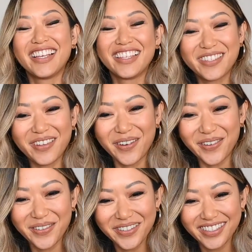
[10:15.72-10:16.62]

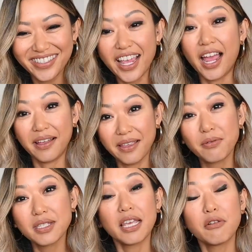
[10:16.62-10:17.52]
So yeah, it
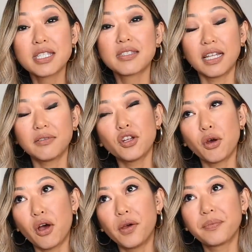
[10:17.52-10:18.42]
was, you
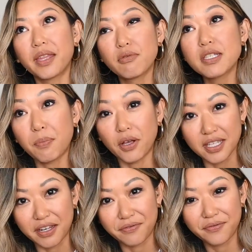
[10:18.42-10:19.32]
know what, it was a
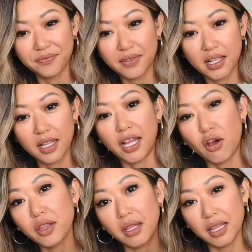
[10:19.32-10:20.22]
positive. Like
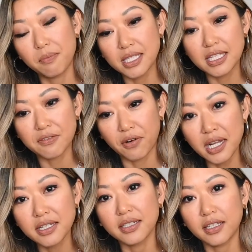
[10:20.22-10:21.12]
in the business
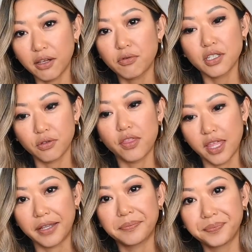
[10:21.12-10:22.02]
front, it was a good
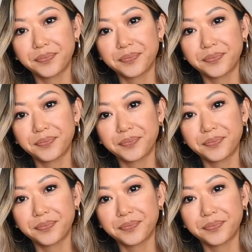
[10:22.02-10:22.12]
thing.